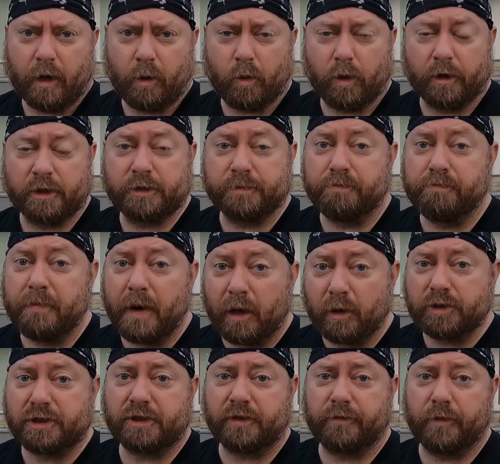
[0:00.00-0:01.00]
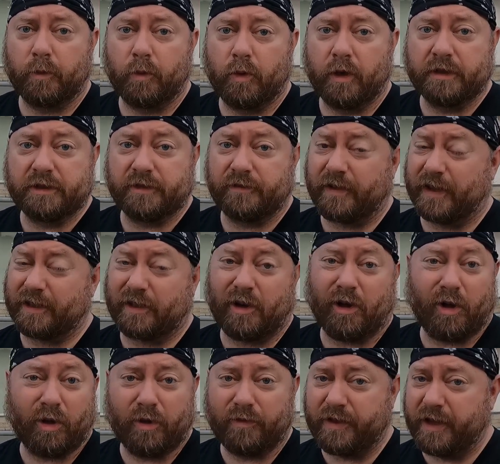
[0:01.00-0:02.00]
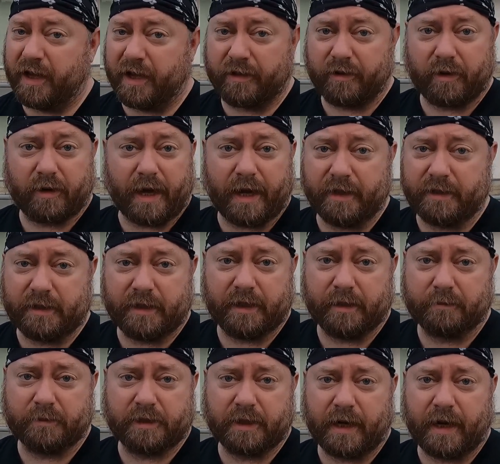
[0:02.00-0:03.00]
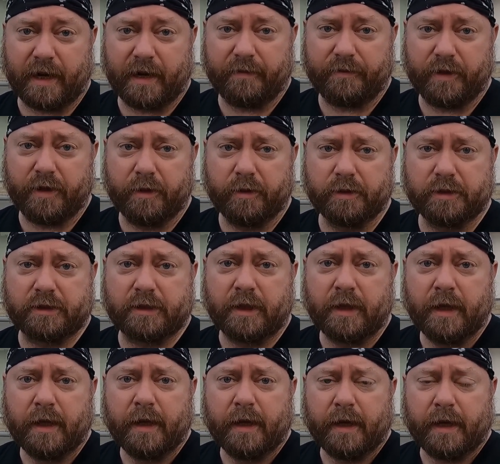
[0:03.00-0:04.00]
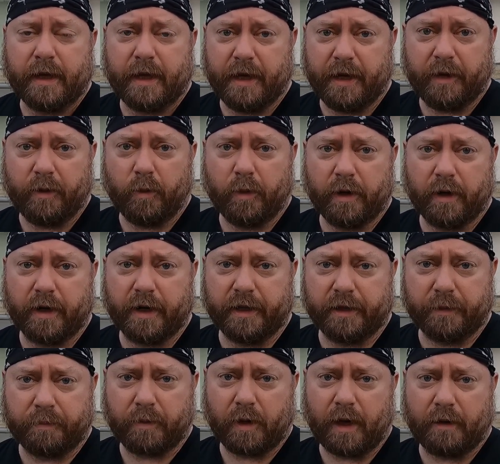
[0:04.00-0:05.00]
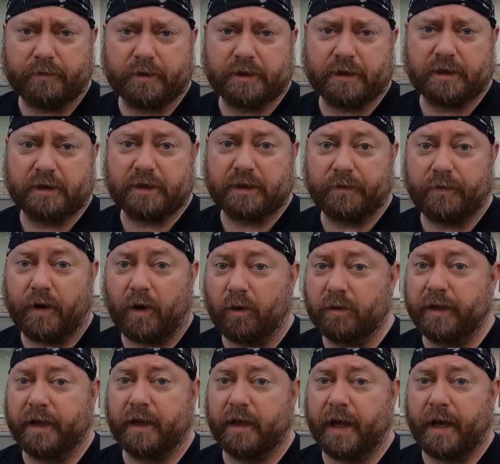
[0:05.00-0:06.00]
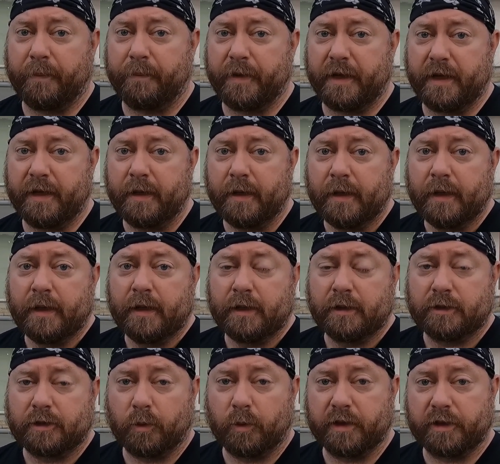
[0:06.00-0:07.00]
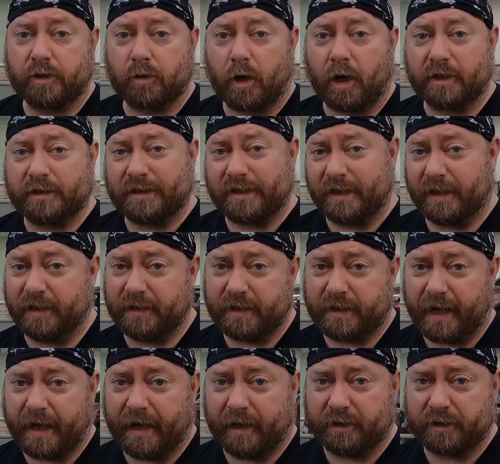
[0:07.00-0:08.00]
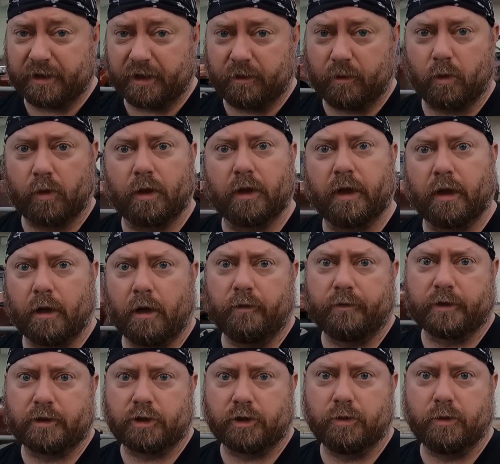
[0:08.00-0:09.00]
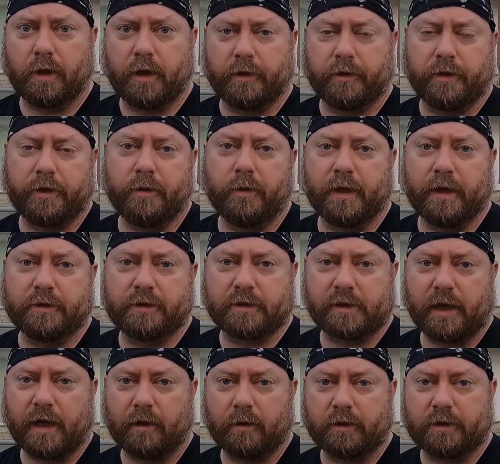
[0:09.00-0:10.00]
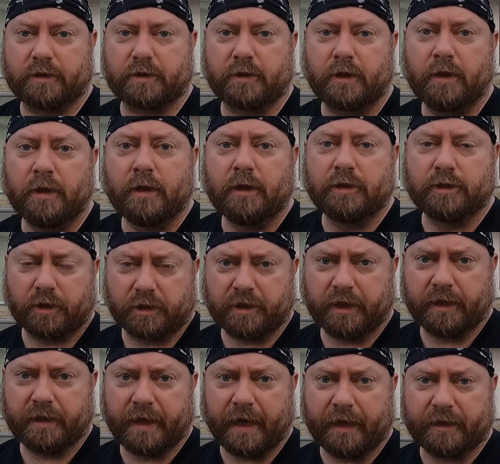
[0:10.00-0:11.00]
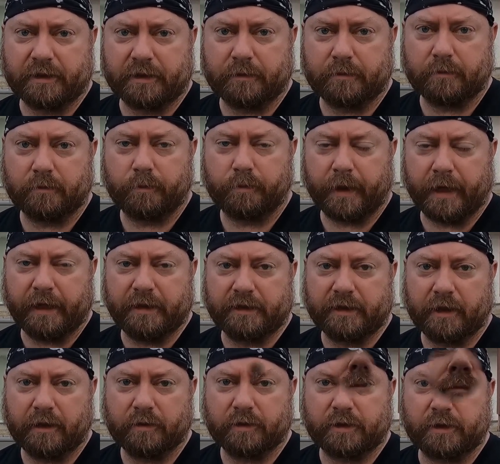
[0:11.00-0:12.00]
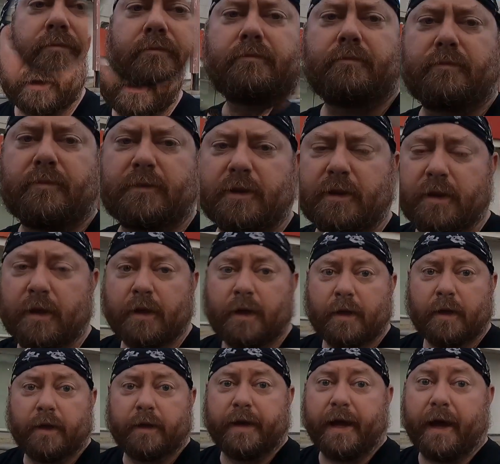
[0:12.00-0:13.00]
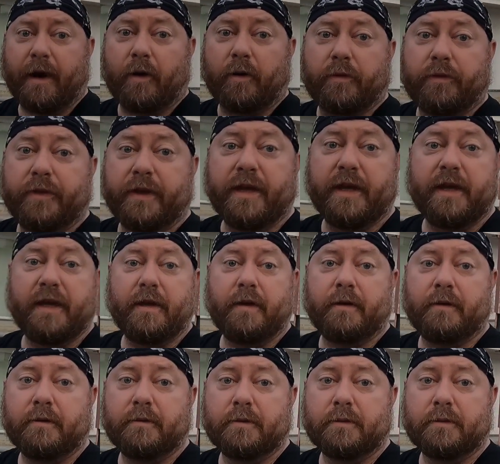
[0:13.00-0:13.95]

Whereas most of the ones, in fact, all of the other ATMs that I have used anywhere in the provinces have only allowed me to withdraw 10,000 or a little over 200 US dollars. So 10,000 pesos. Now, the